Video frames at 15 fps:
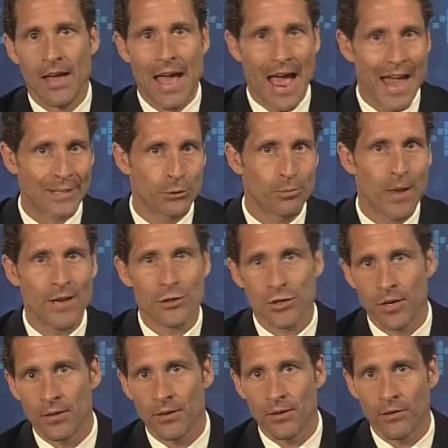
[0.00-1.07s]
As
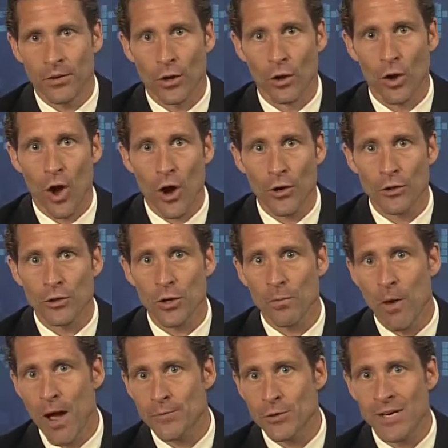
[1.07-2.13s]
mentioned, the longer-term
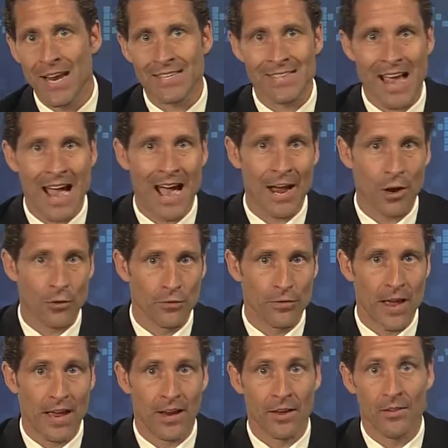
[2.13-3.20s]
option has a higher
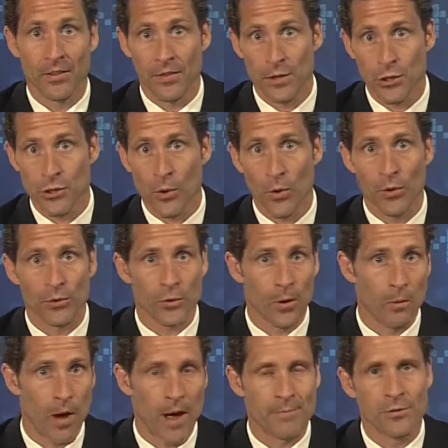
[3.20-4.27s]
vega than the
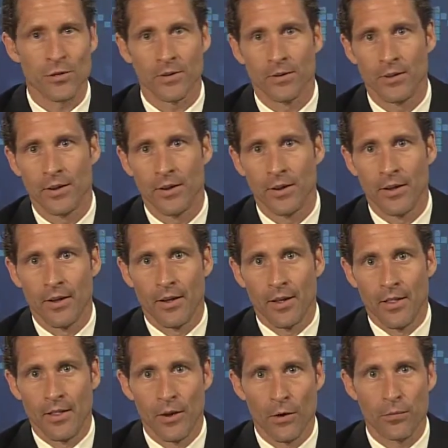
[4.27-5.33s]
shorter-term option.
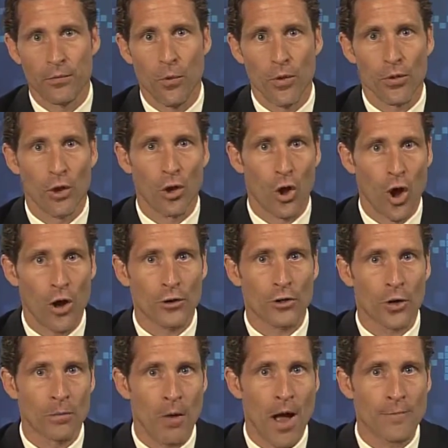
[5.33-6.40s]
Therefore, the
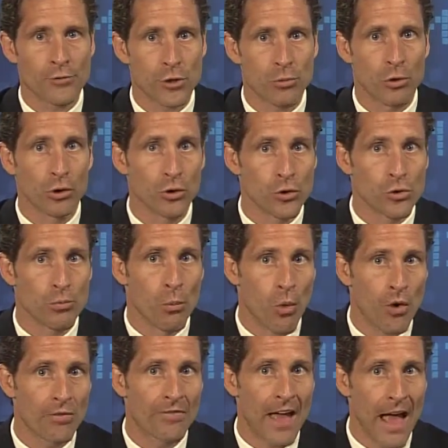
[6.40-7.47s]
long-term option will lose
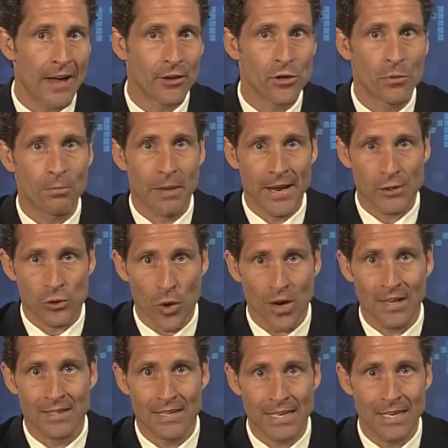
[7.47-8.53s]
more value based on
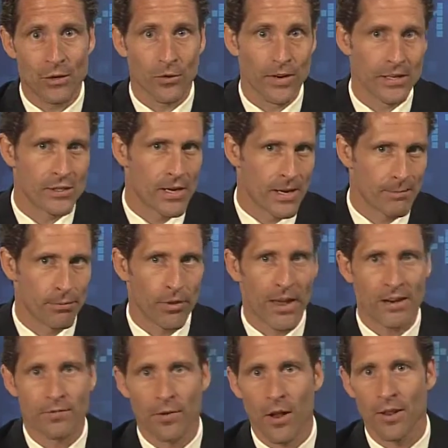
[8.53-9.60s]
a decrease in
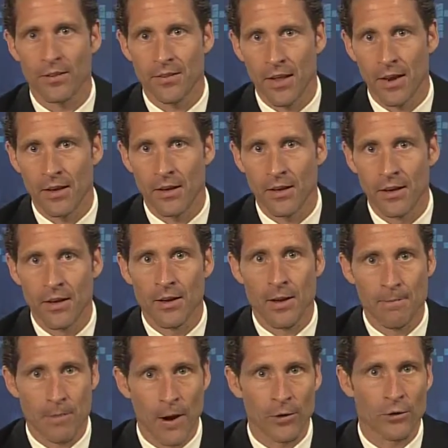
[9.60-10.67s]
implied volatility
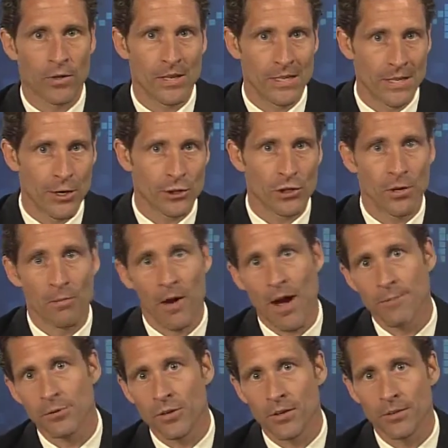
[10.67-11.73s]
compared to the near-term
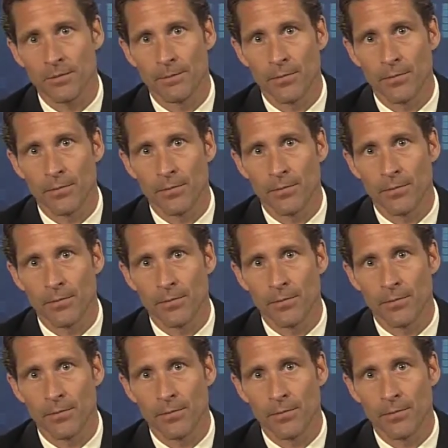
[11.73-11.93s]
option.